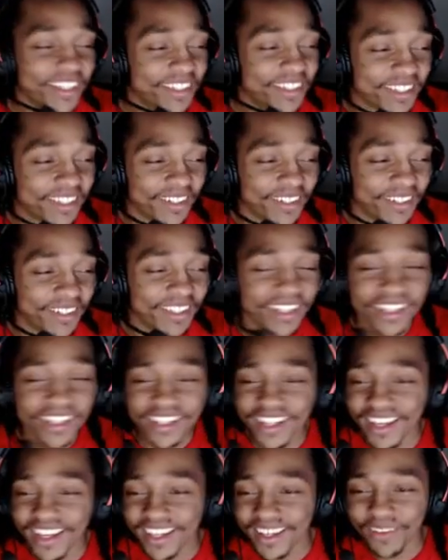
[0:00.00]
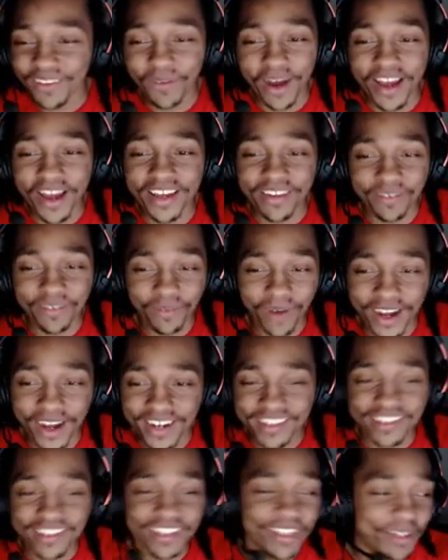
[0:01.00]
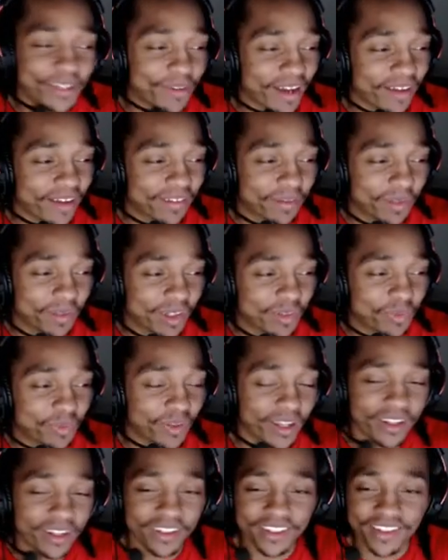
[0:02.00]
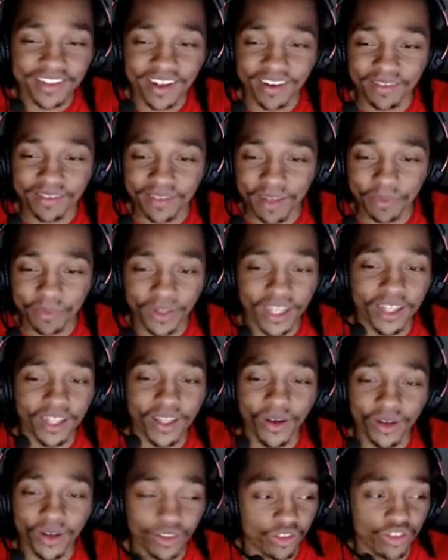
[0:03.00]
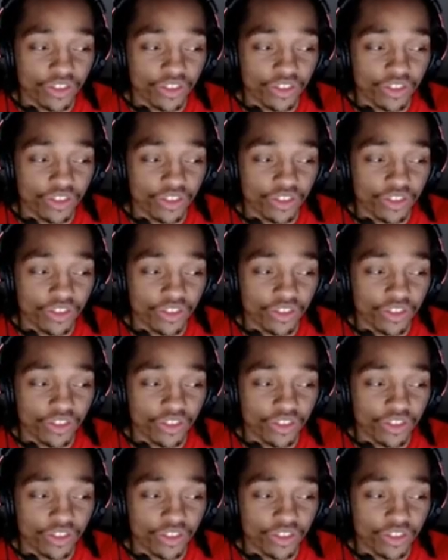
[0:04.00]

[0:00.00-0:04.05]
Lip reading: Dude, like why does EU have some of these players that play Leona just